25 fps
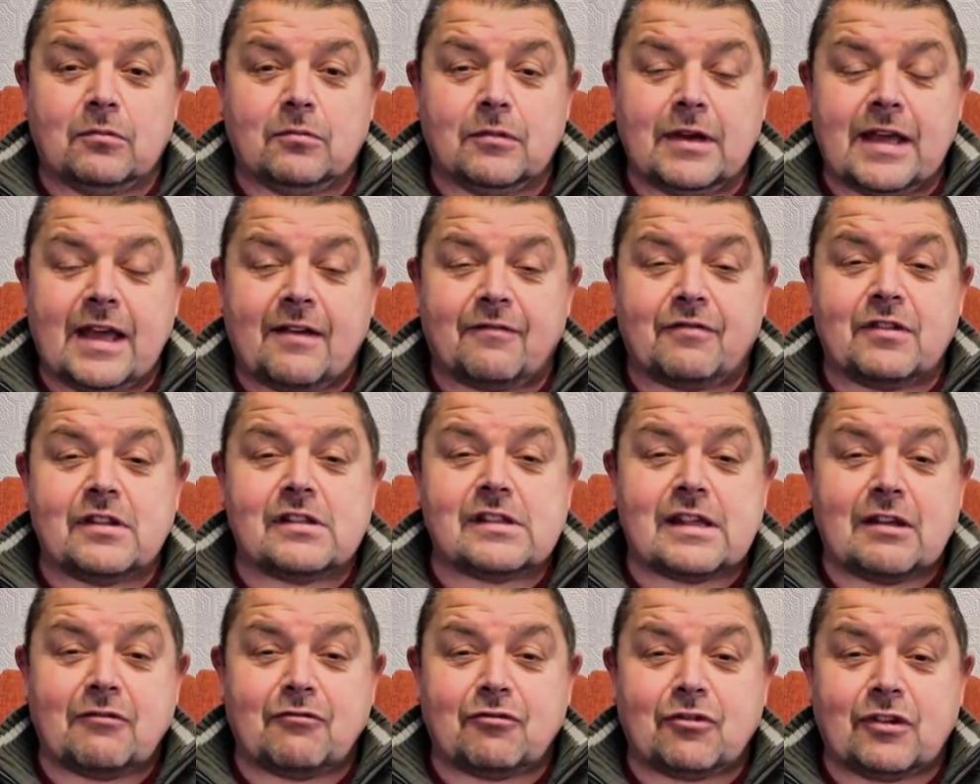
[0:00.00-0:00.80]
We have the
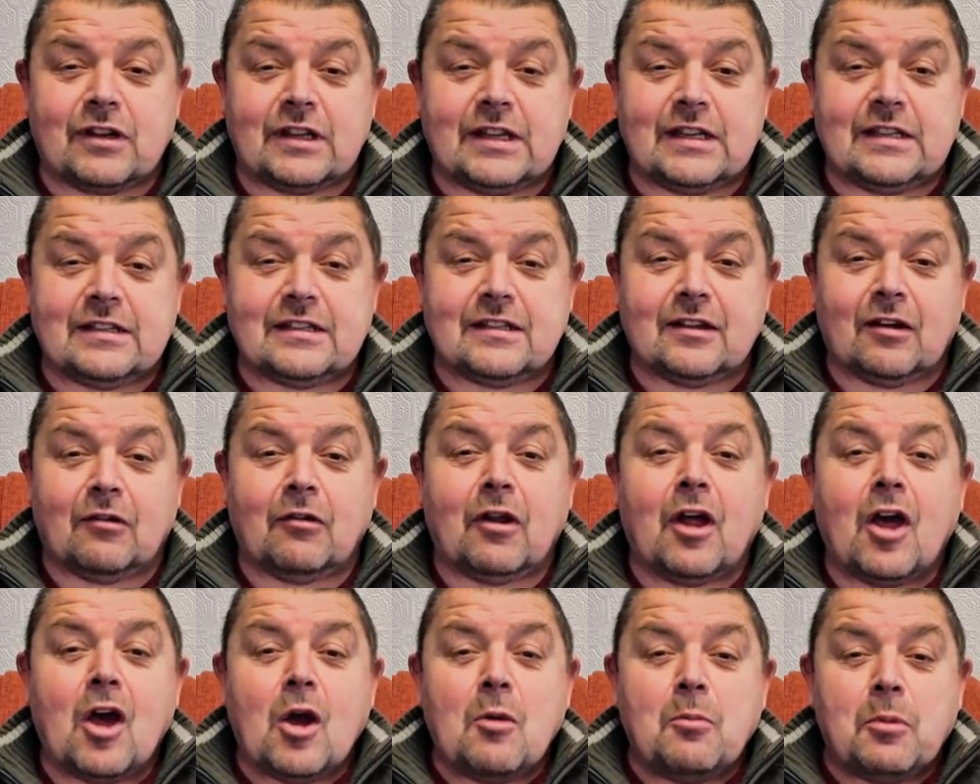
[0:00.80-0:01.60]
central heating
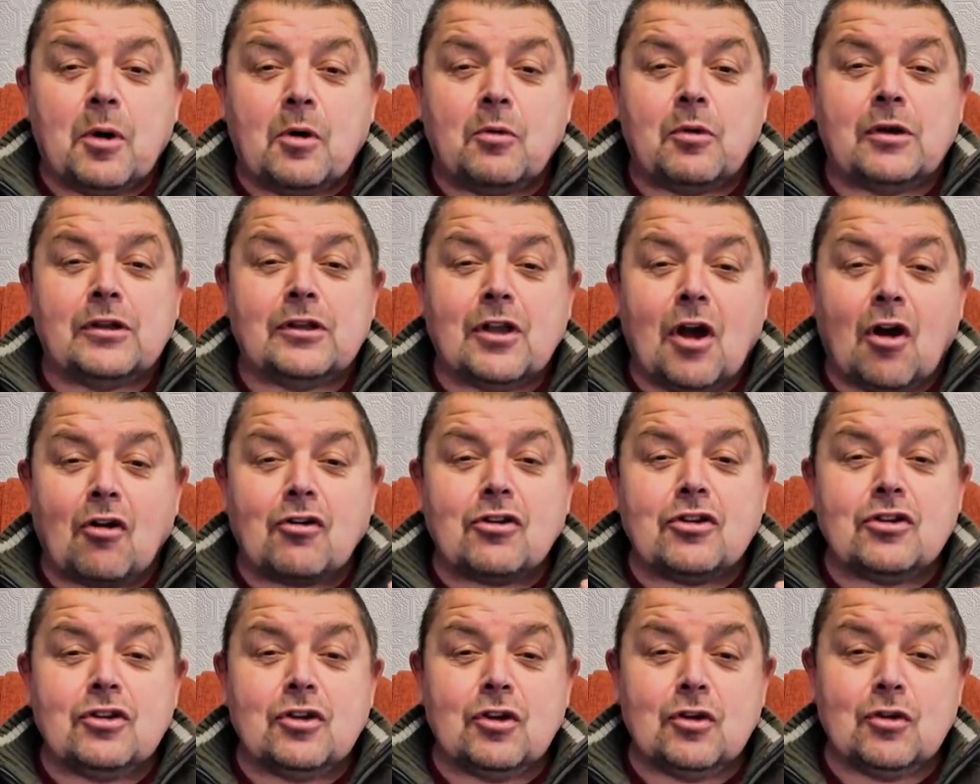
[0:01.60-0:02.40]
on, but we're
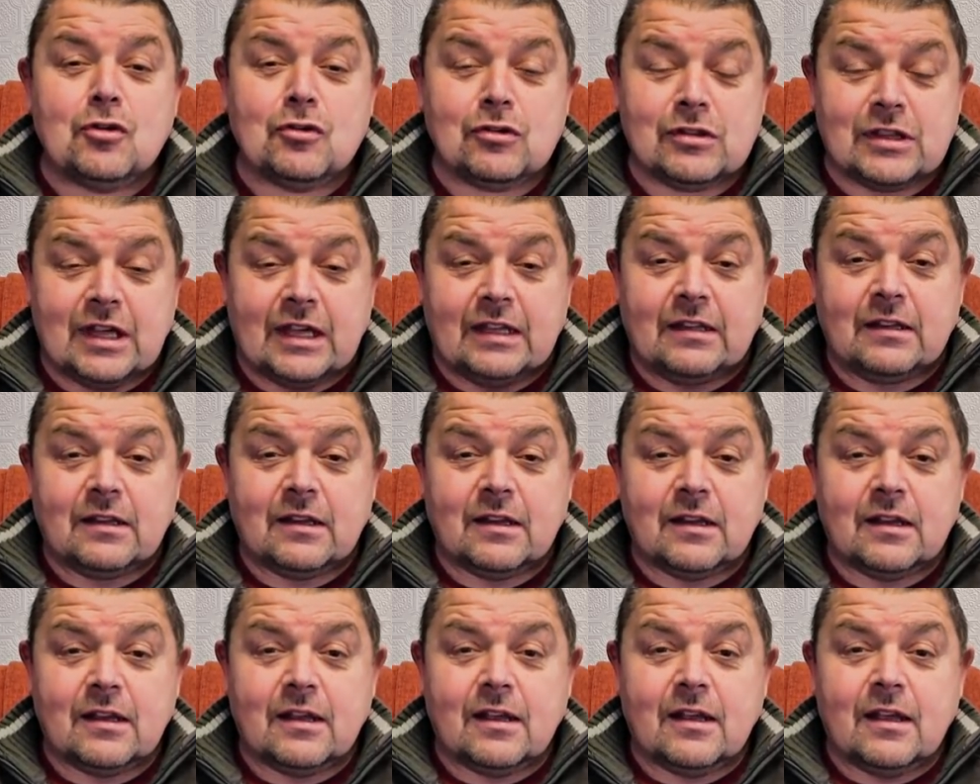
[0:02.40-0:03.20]
not
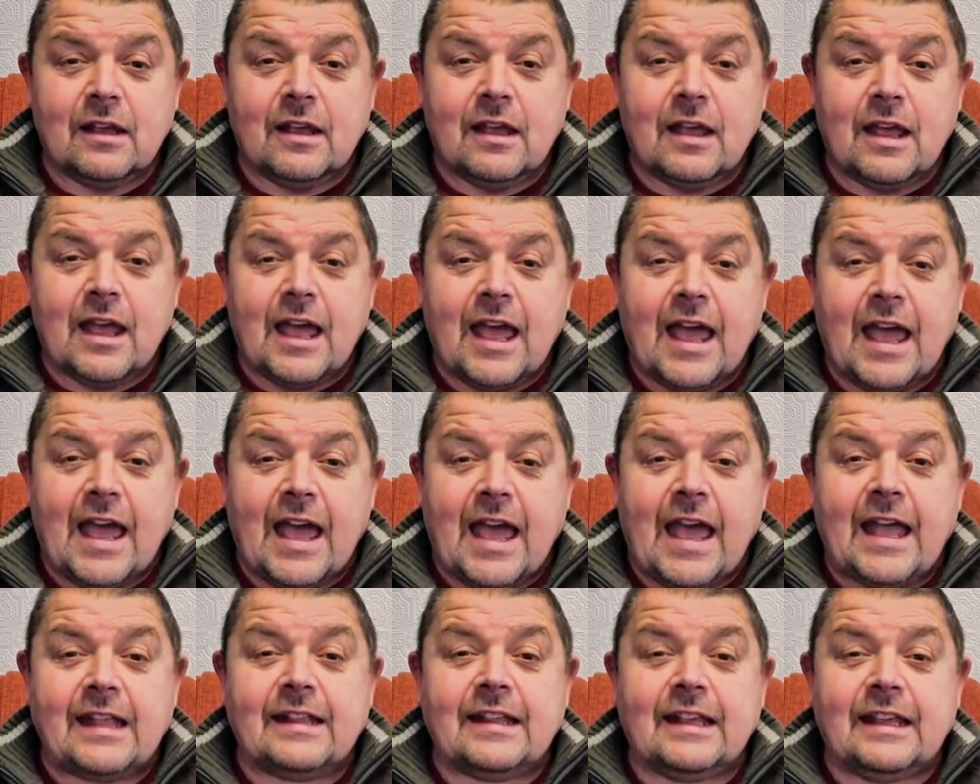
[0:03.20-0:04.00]
using
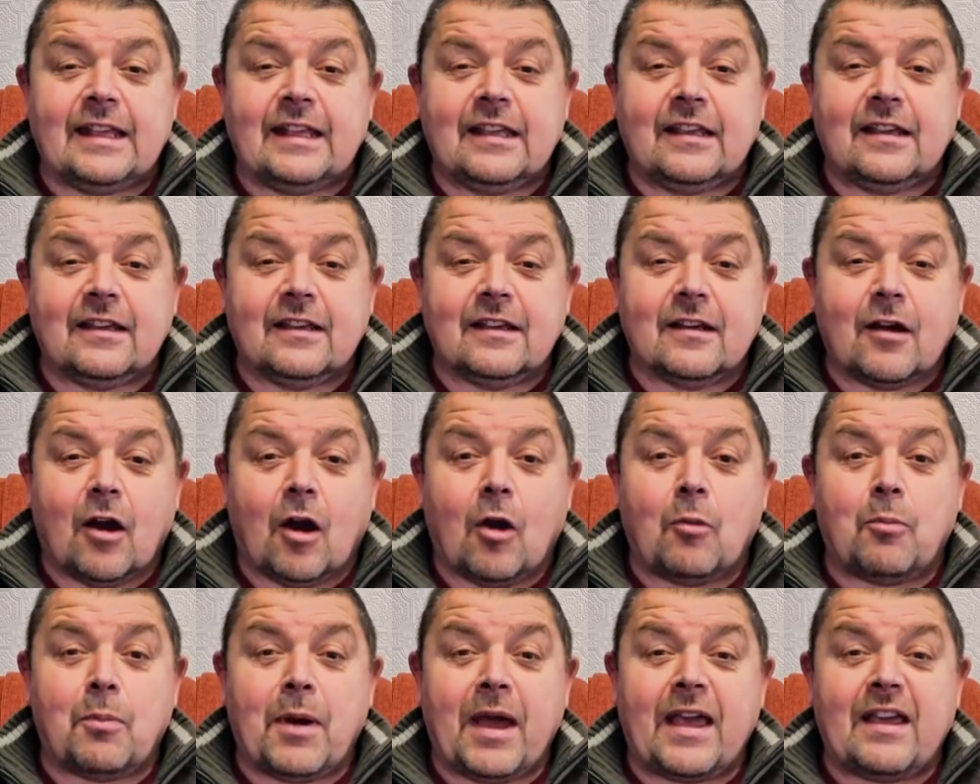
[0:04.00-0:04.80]
any
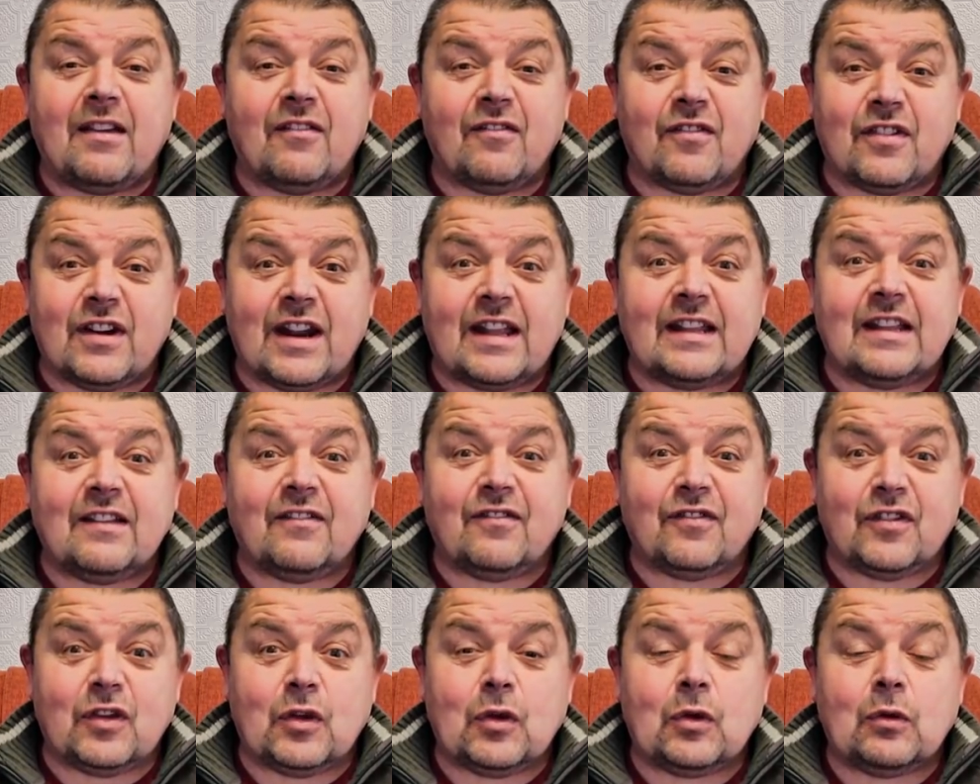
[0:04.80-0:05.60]
or paying for any
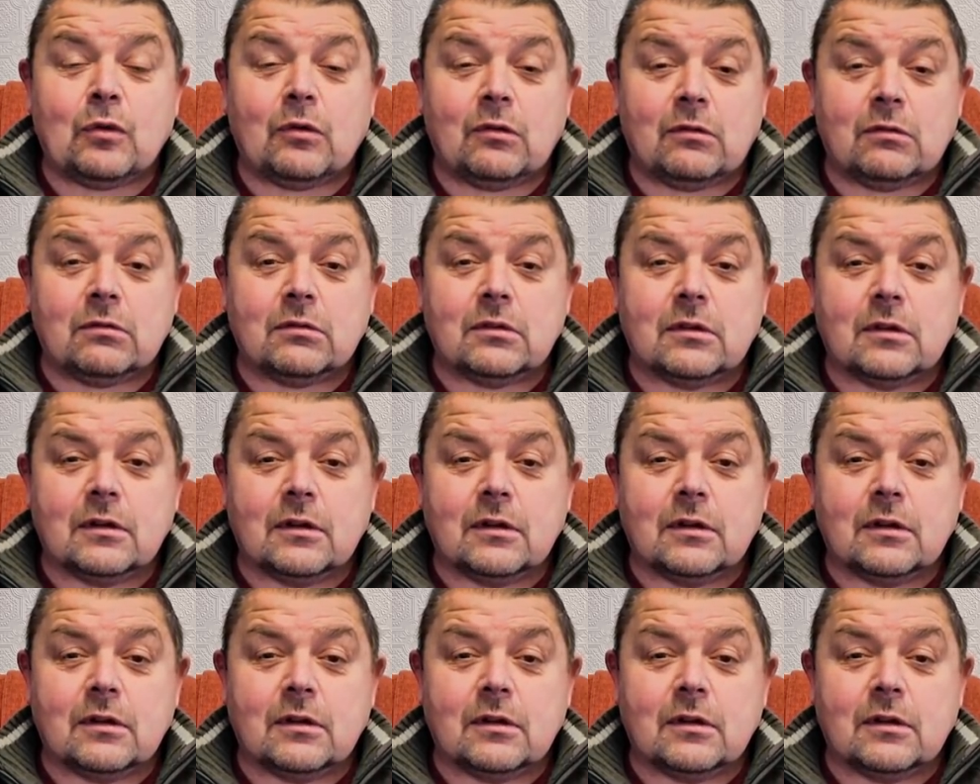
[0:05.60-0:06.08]
fuel.